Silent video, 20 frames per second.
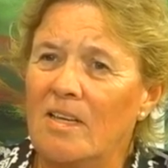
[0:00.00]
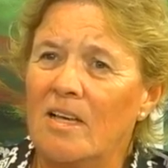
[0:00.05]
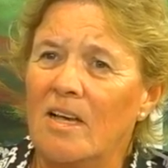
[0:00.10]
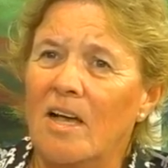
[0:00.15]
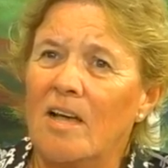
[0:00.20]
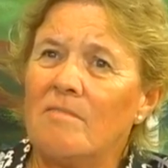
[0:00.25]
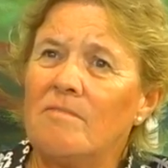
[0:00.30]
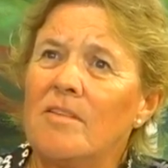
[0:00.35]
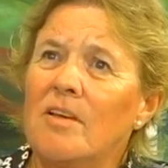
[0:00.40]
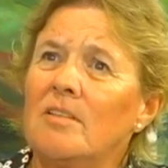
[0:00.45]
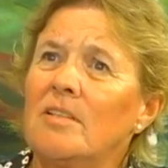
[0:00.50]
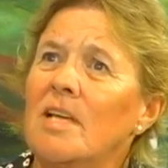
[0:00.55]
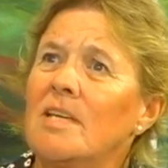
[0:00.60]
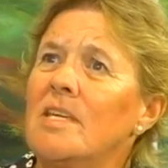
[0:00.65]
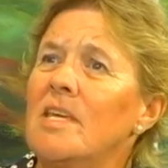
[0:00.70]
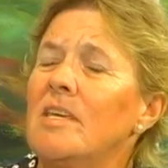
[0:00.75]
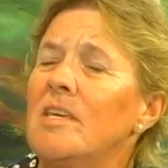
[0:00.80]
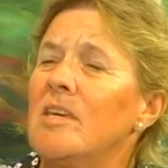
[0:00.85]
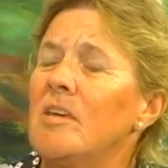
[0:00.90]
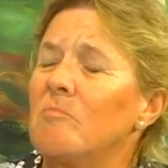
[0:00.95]
I felt like
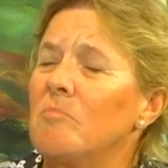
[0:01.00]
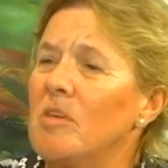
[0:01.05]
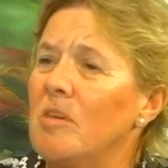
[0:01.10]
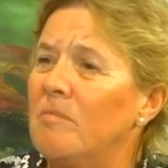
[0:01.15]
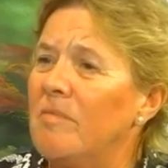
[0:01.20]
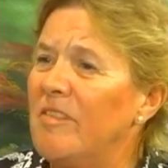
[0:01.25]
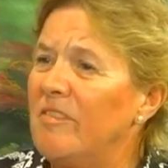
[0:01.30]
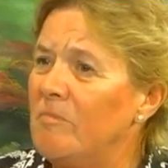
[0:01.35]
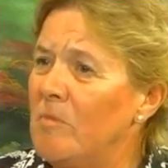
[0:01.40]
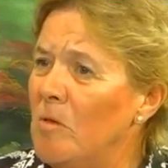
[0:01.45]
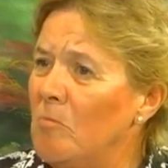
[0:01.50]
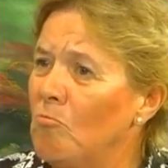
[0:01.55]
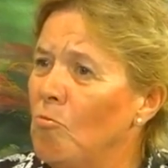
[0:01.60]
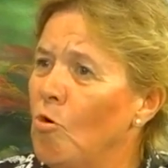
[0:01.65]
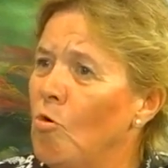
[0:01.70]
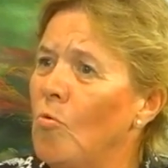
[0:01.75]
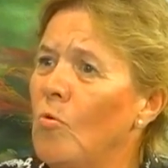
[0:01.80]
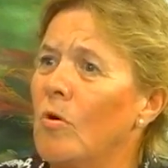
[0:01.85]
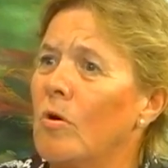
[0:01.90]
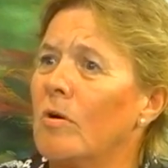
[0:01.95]
He kept giving me
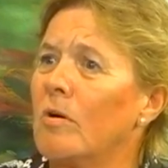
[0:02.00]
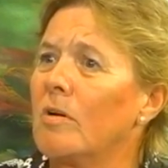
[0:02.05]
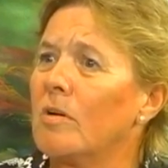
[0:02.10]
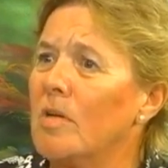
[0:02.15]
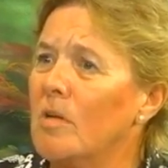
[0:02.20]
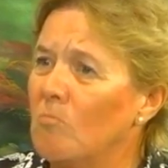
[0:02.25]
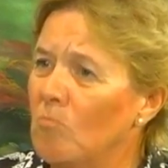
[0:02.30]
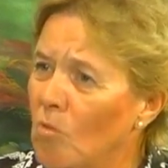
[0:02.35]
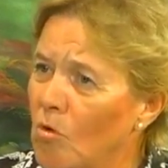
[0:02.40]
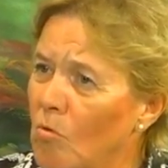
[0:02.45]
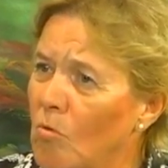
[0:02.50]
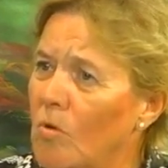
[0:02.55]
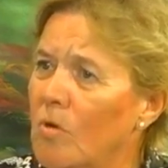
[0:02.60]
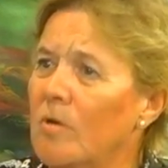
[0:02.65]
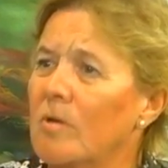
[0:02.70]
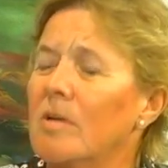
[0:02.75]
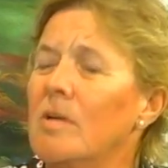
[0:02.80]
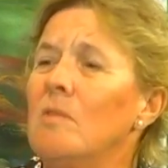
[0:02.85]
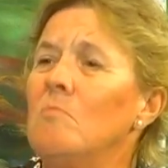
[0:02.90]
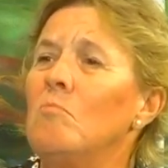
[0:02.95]
more and
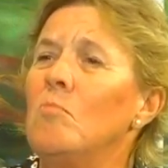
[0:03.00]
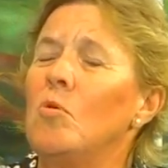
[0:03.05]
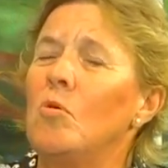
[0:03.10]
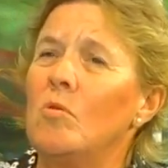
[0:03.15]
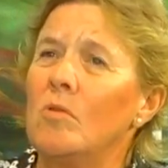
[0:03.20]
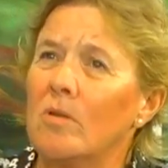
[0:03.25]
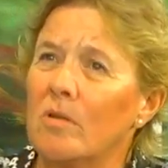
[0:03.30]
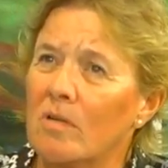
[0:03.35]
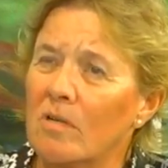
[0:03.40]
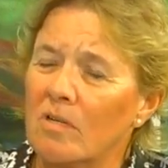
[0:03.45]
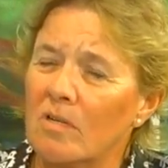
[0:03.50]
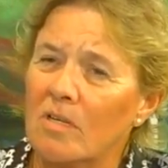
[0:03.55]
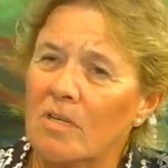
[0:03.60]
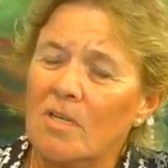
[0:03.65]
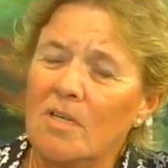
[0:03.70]
more and more.